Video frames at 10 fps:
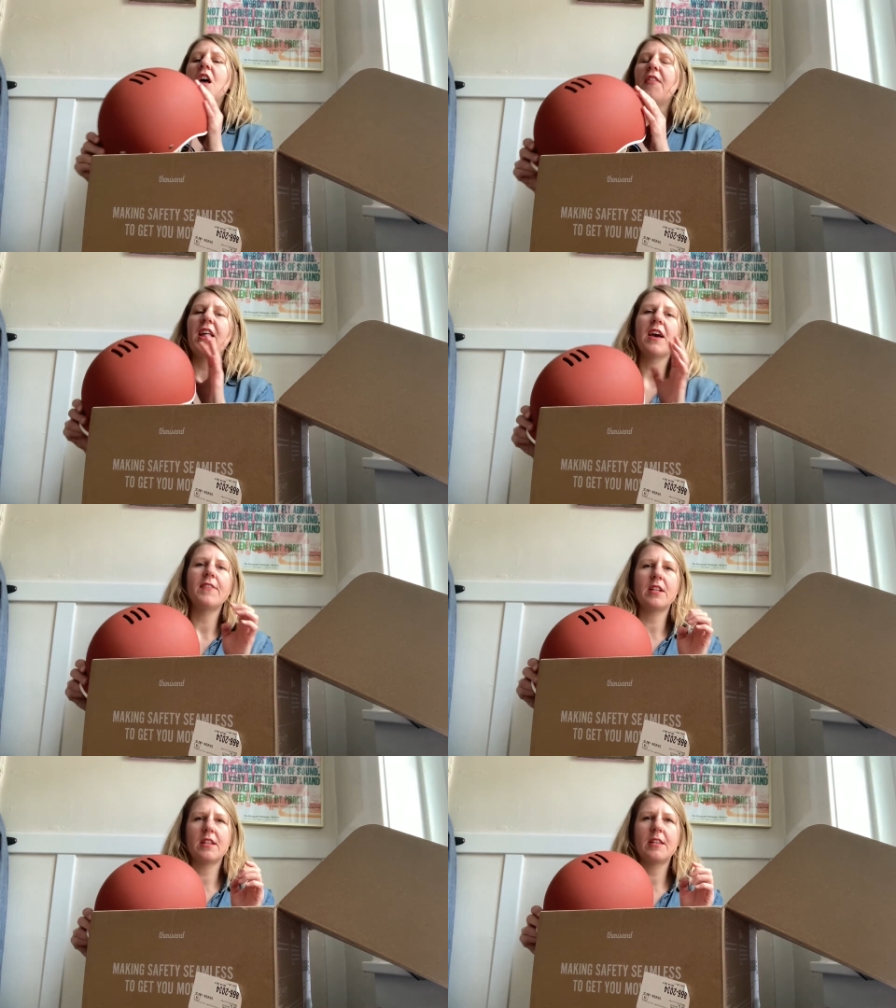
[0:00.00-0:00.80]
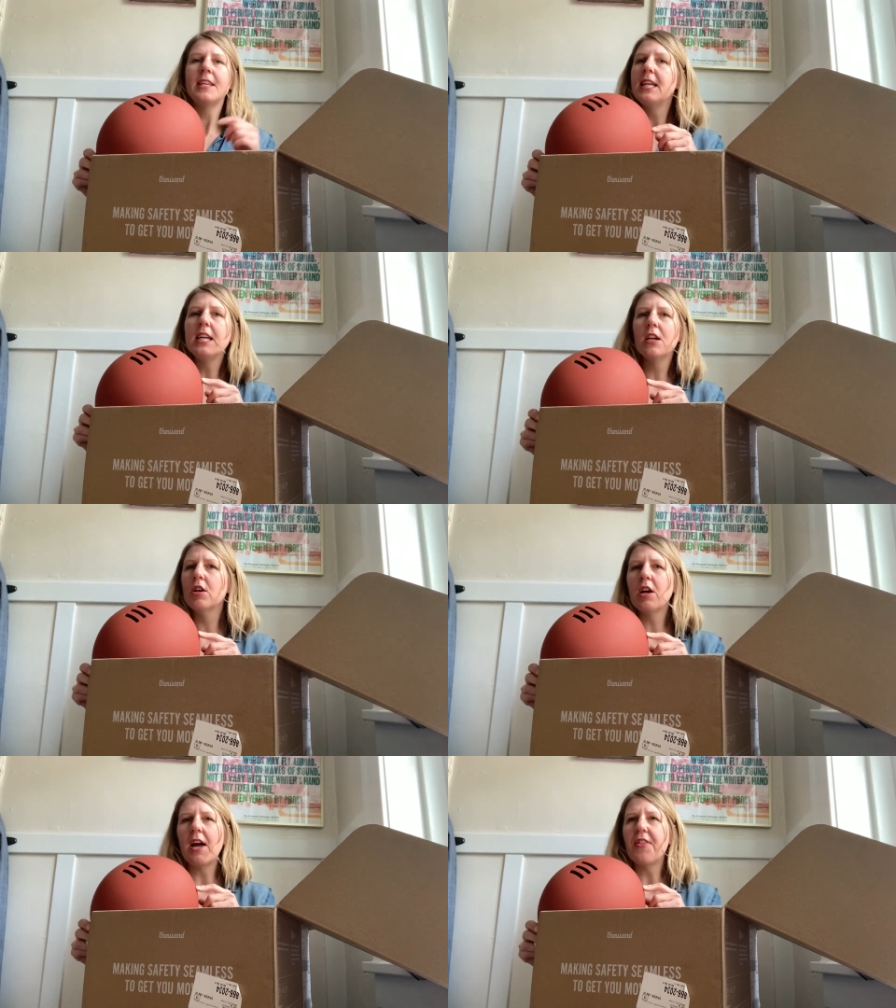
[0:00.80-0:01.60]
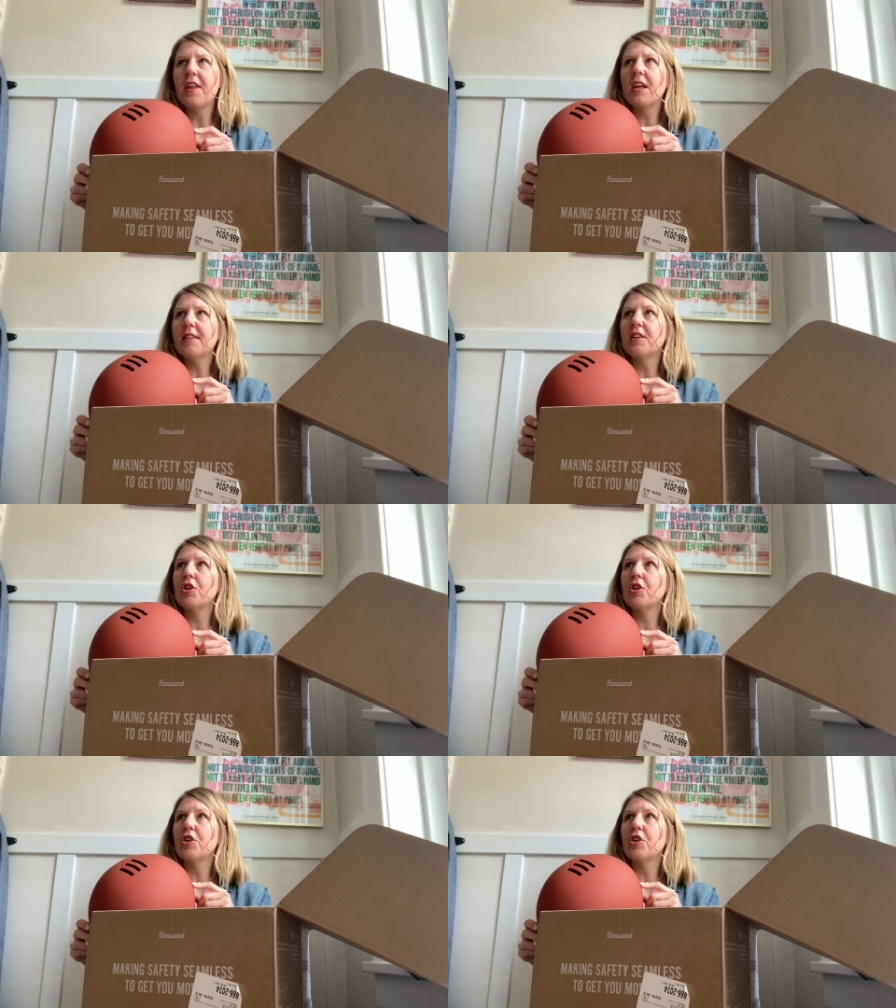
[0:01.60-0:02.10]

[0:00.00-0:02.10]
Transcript: They have a teal. I think it's a